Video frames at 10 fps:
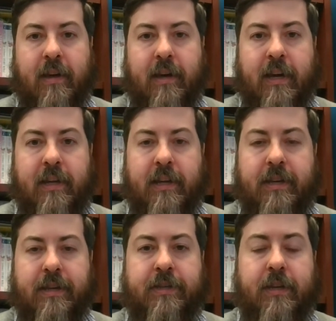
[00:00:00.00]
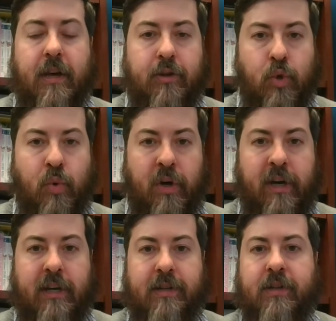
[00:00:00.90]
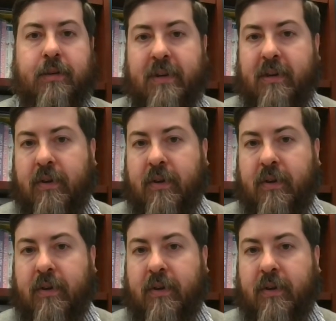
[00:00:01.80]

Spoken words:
It is a joy to be